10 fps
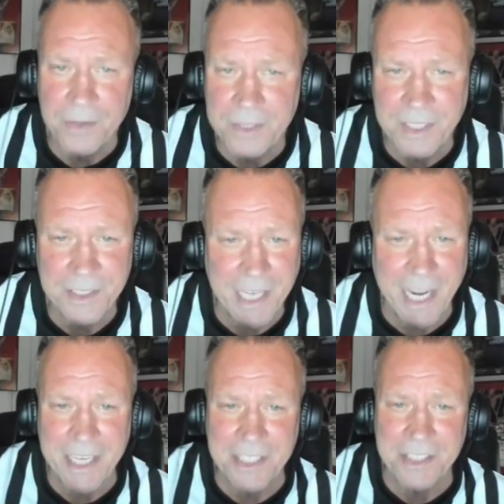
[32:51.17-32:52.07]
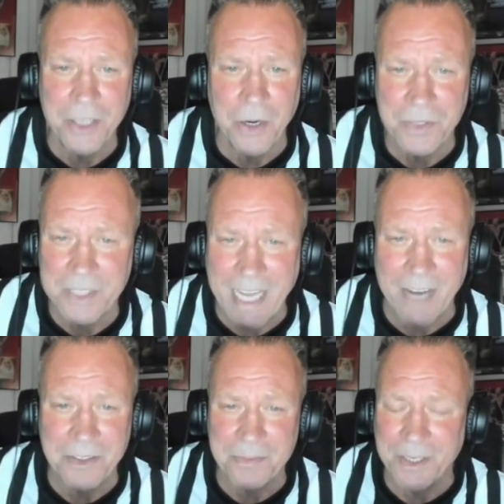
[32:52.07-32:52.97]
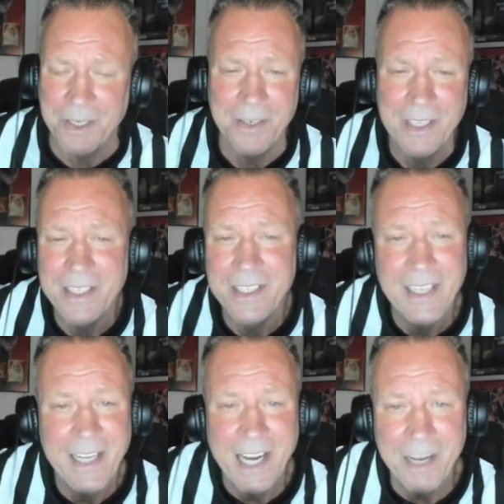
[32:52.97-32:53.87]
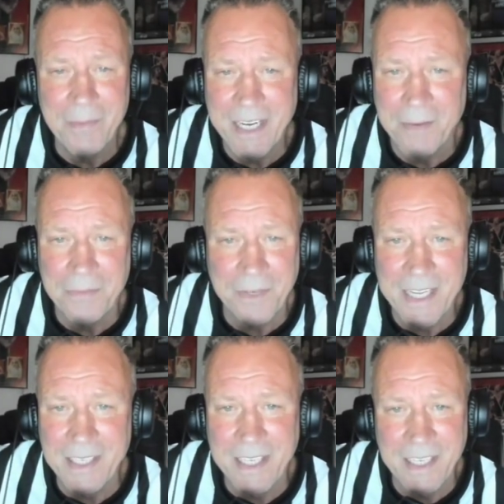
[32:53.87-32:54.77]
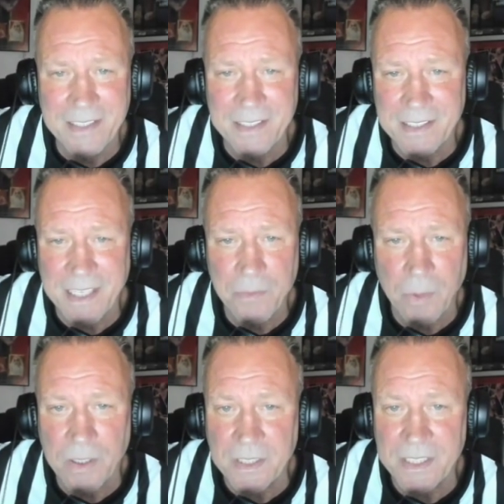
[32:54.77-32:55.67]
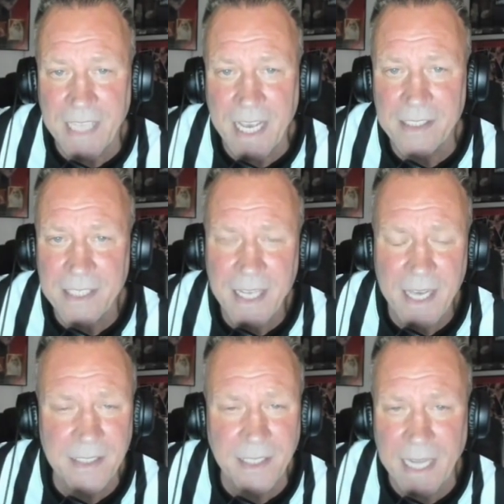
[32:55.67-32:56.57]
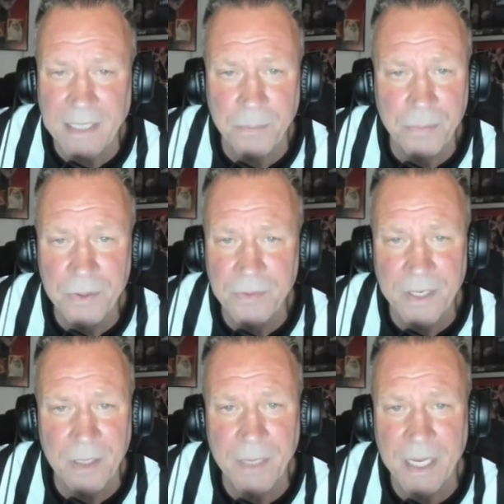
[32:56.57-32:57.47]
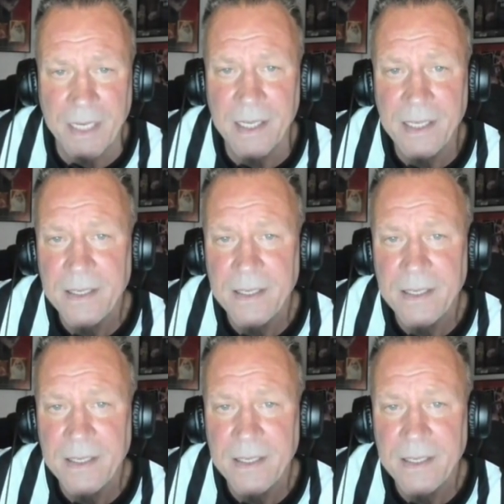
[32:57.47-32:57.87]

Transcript: Shane is no slouch, bro. I mean, Efren, he works his ass. He has a lot to prove here, man.